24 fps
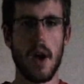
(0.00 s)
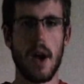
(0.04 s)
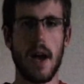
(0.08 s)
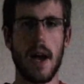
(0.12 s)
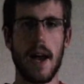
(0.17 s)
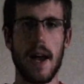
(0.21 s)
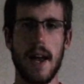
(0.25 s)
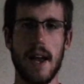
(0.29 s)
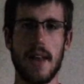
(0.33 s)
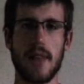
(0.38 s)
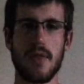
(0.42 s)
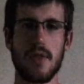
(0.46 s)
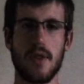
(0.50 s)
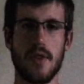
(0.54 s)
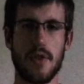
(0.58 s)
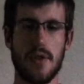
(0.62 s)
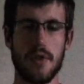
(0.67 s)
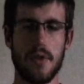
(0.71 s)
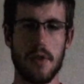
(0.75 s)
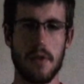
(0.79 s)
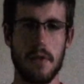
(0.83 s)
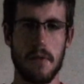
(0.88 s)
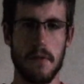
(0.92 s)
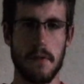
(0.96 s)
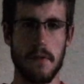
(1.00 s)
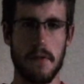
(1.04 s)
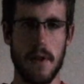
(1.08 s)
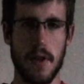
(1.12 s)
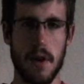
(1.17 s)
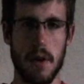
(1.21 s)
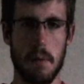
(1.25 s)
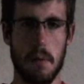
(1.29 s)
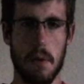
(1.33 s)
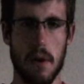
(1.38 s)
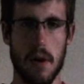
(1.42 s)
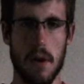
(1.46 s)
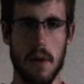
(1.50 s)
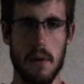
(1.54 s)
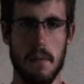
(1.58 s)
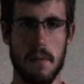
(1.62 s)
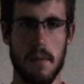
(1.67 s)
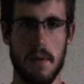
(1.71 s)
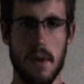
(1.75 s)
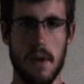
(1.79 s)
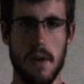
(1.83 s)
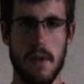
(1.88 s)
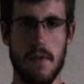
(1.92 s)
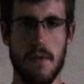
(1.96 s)
And the third and final
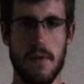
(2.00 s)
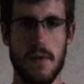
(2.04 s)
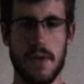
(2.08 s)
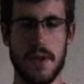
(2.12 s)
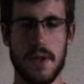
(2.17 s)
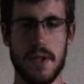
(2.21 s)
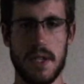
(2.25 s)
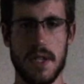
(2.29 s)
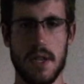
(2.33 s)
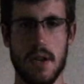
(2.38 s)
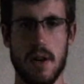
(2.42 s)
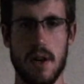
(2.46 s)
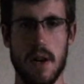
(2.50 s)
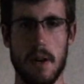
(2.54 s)
part of the Siri